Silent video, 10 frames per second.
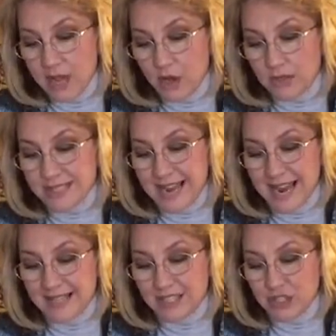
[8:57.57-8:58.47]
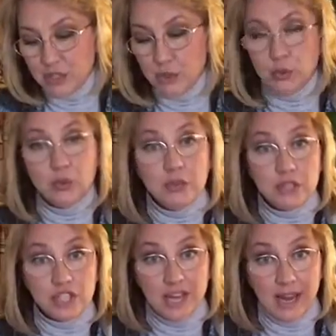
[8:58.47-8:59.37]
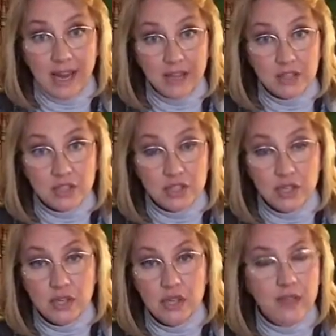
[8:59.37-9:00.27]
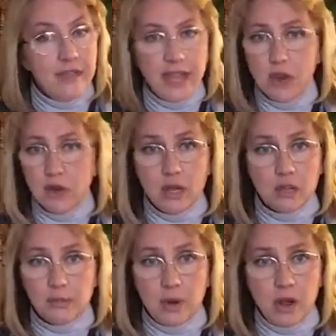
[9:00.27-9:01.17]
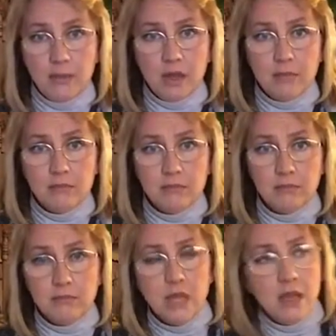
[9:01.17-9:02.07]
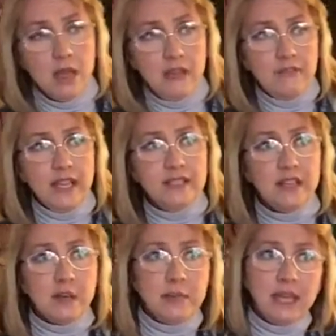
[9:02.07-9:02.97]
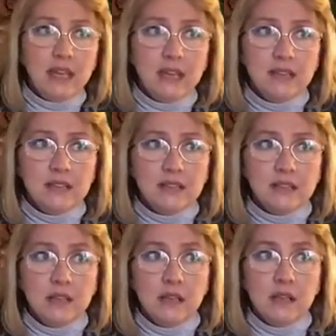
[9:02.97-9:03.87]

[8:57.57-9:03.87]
else has to change. They are not the problem. A victim is